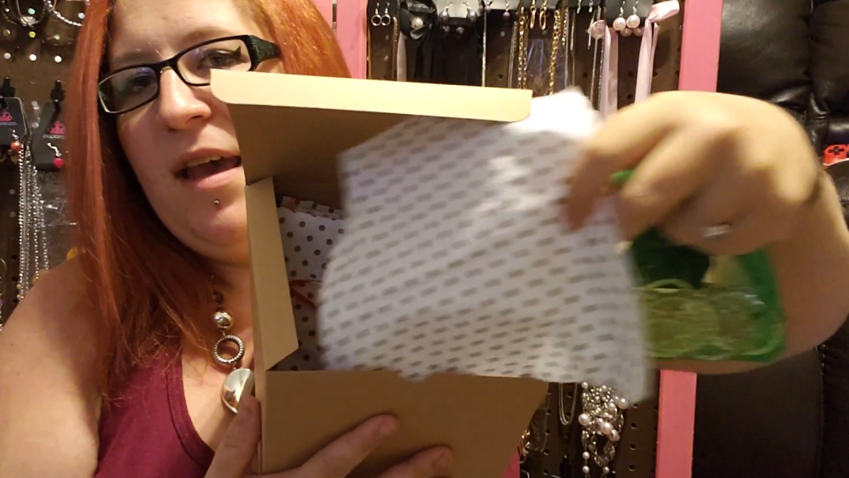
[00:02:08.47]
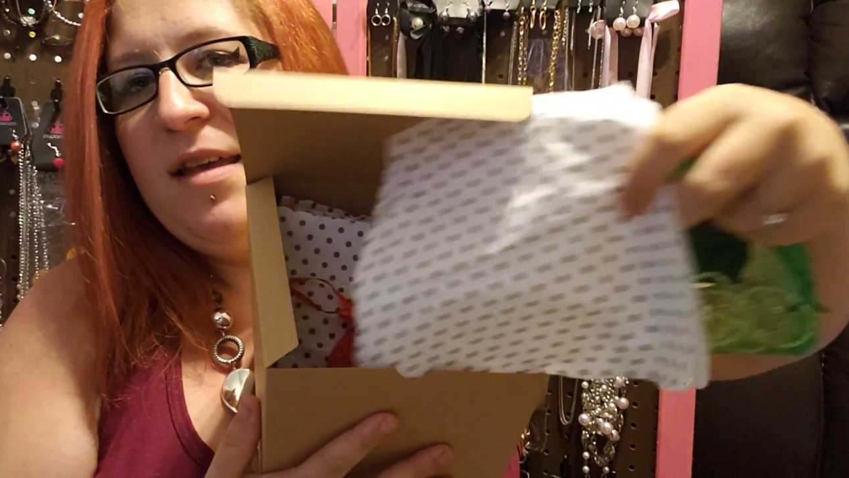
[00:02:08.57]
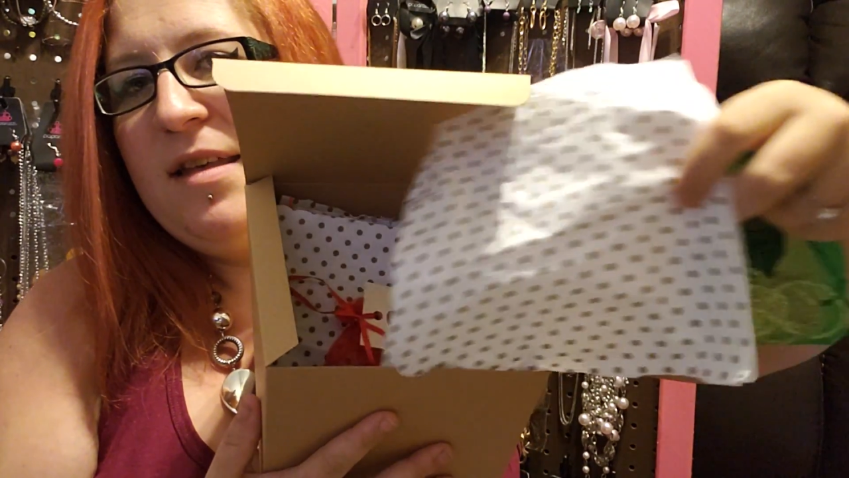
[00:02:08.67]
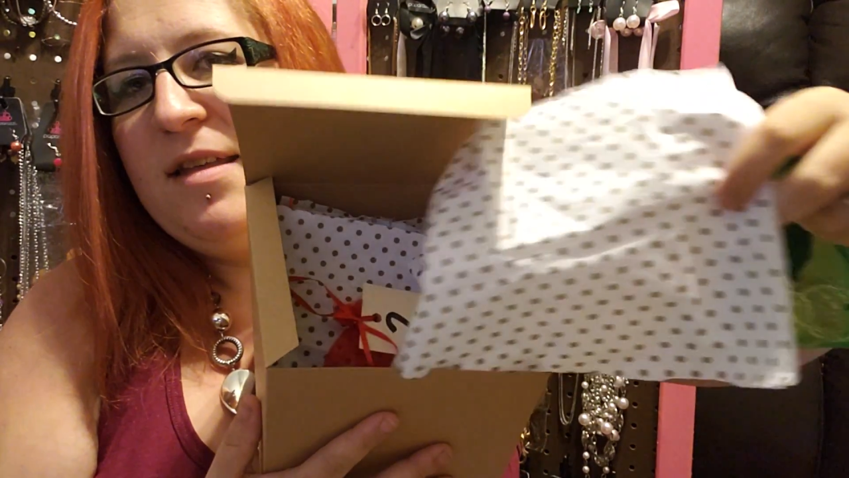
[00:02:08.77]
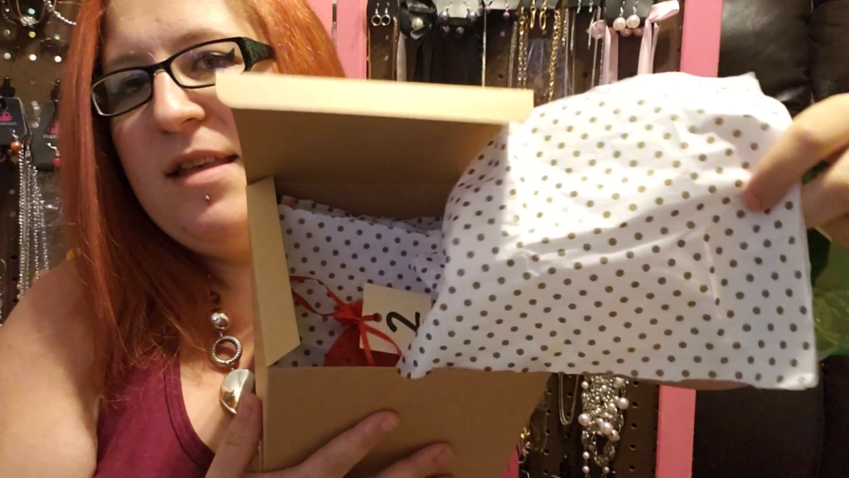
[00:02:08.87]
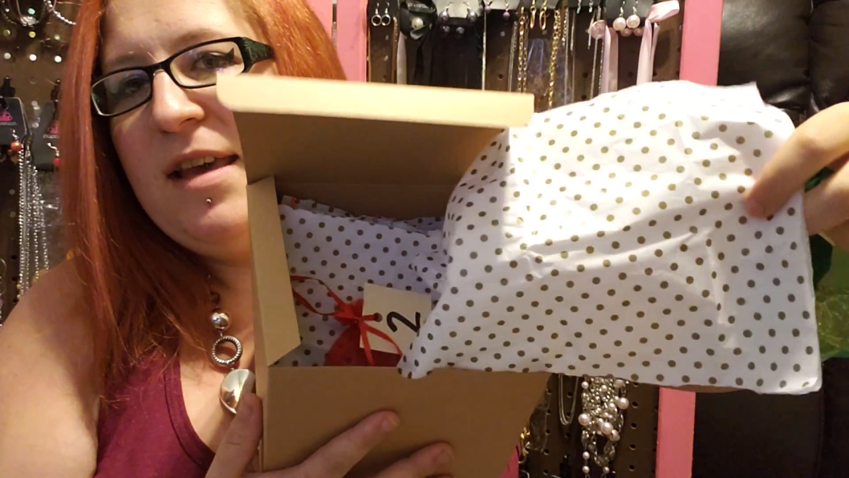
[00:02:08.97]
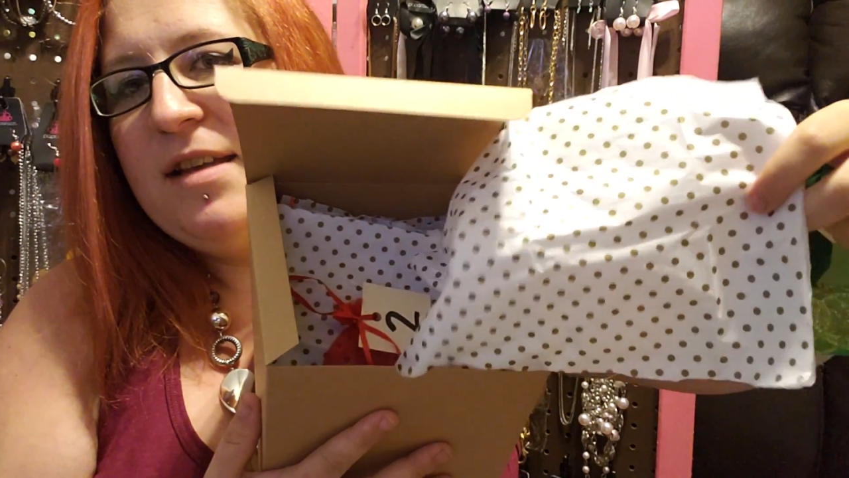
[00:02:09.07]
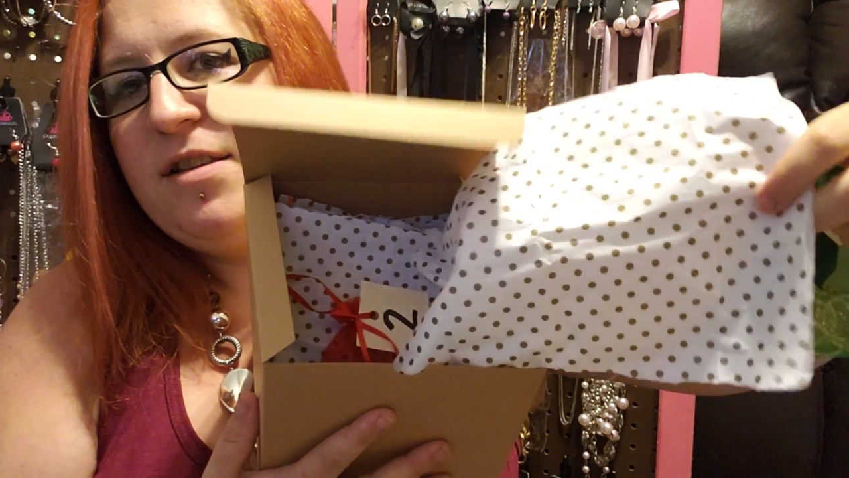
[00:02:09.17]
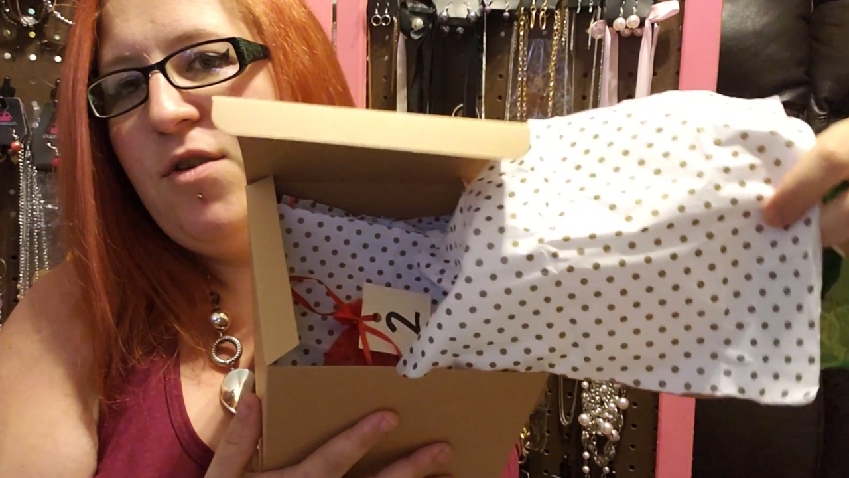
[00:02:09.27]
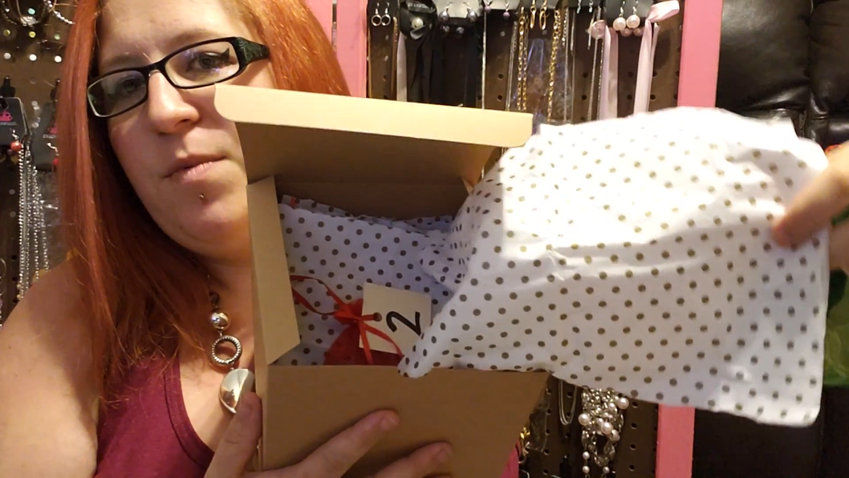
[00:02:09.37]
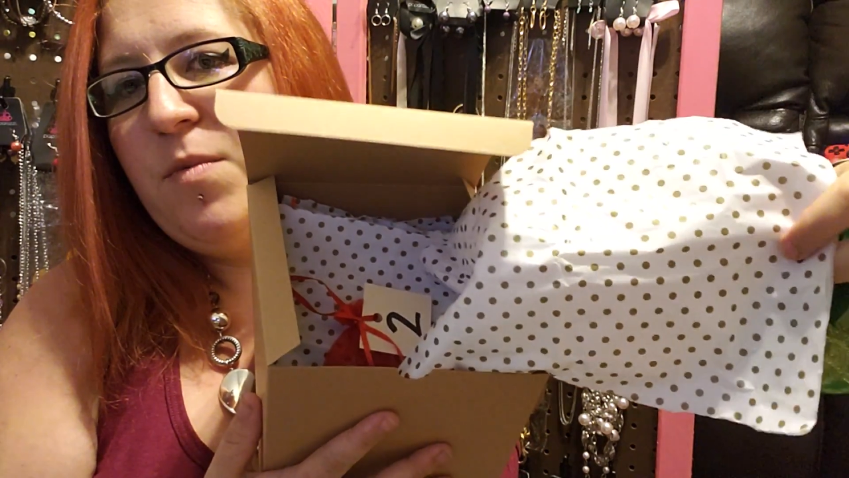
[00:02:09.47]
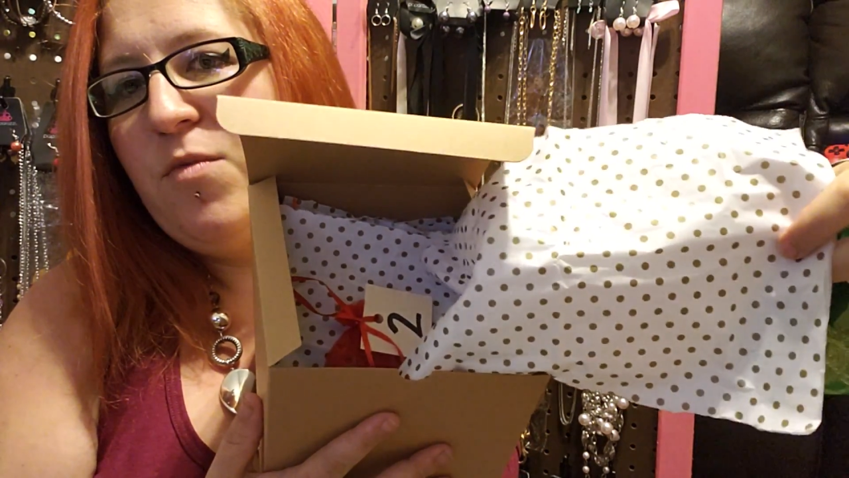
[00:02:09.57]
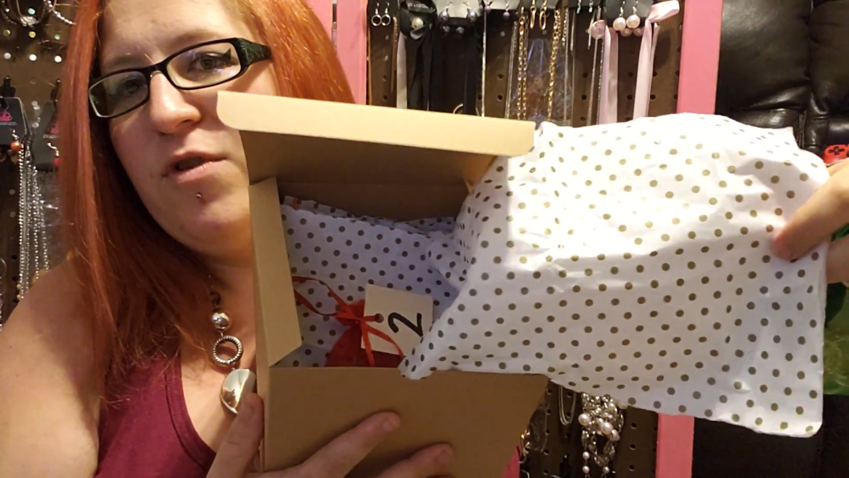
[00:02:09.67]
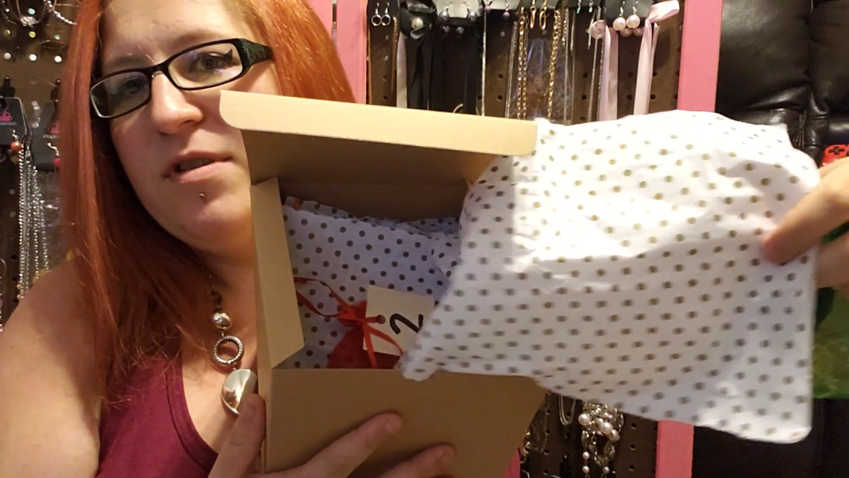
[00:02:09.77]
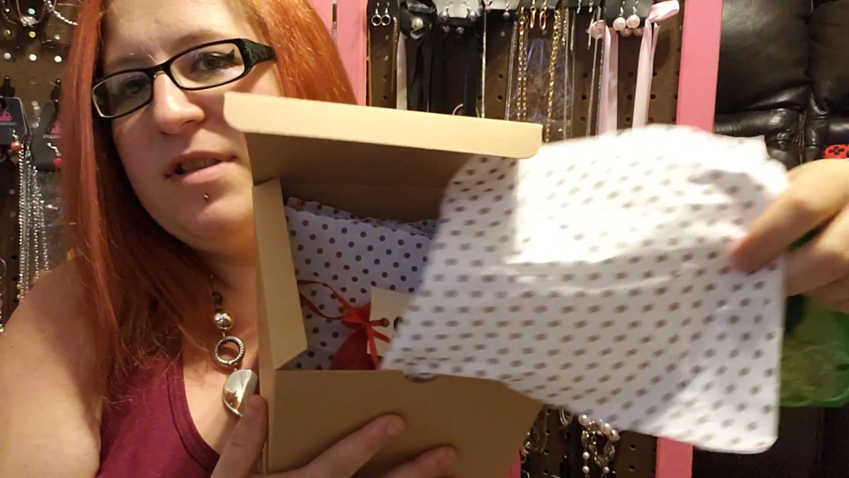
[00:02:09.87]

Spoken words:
And then they get to open more.